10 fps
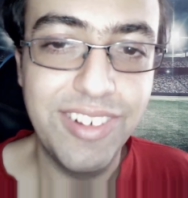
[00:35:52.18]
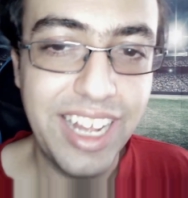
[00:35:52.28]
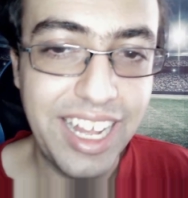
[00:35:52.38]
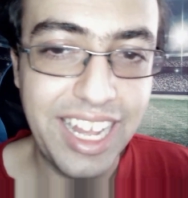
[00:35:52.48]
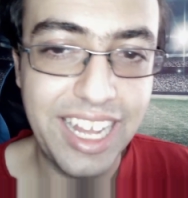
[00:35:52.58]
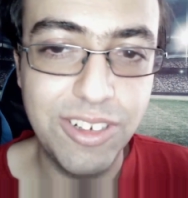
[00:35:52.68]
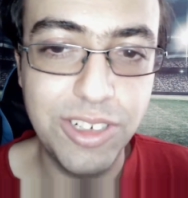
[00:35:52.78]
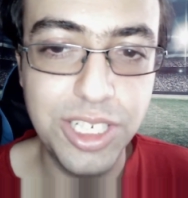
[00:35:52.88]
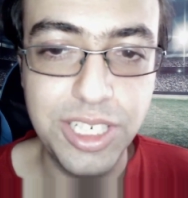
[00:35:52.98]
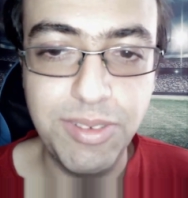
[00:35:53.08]
how
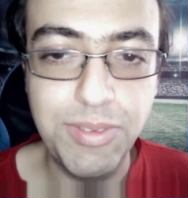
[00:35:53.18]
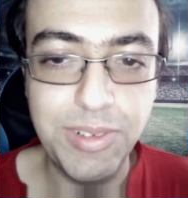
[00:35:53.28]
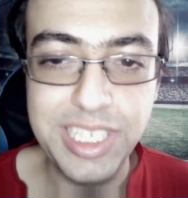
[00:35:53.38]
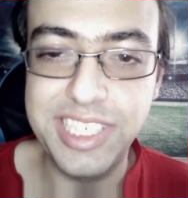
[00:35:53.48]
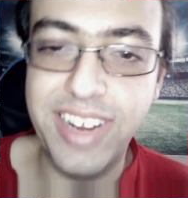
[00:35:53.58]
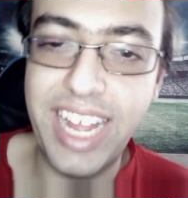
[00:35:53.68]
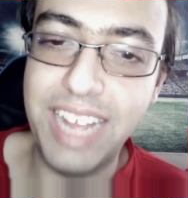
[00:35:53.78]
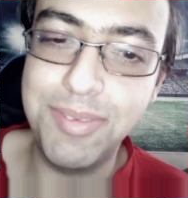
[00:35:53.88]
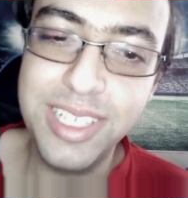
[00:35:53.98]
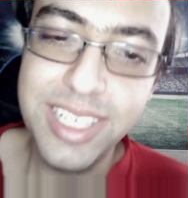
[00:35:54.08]
good of a voice you
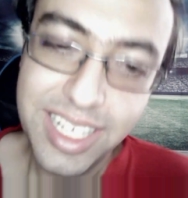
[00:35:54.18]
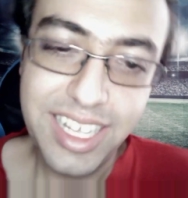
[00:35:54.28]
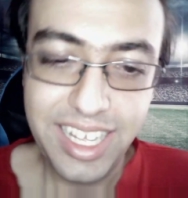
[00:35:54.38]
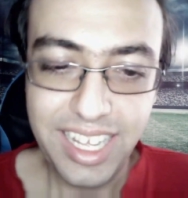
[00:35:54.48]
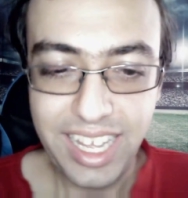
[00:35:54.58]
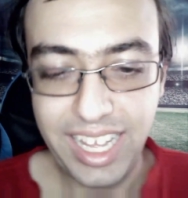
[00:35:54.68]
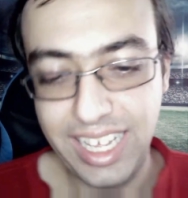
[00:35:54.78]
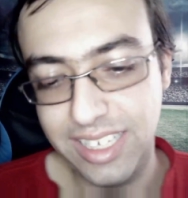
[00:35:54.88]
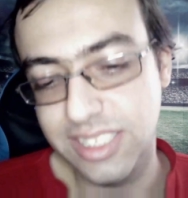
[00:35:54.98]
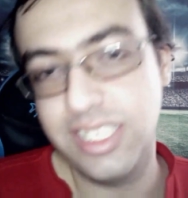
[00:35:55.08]
have.
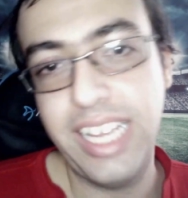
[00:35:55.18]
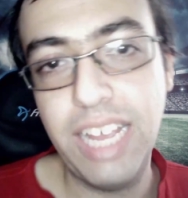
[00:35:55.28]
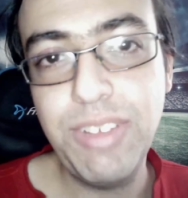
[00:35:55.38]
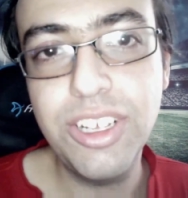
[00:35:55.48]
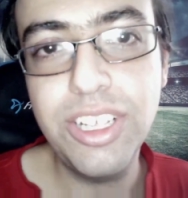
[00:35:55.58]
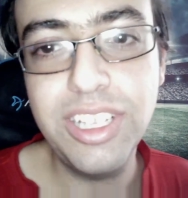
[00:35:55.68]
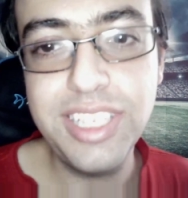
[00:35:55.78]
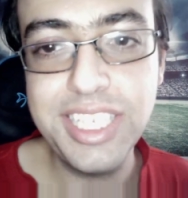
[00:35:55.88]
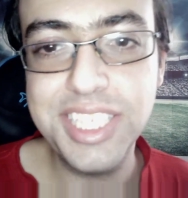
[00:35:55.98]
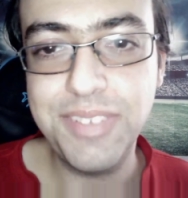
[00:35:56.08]
And having all
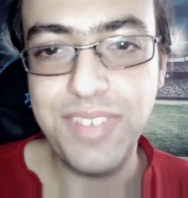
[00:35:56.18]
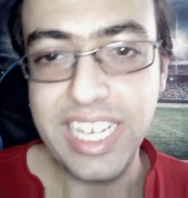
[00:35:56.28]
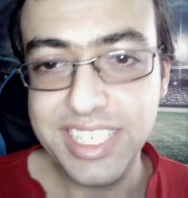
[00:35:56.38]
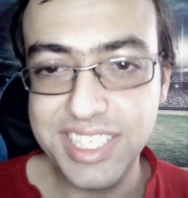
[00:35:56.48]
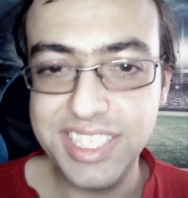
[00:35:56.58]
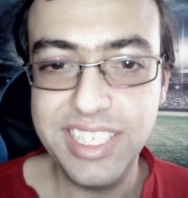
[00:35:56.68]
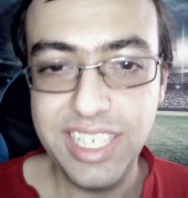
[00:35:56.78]
these effects,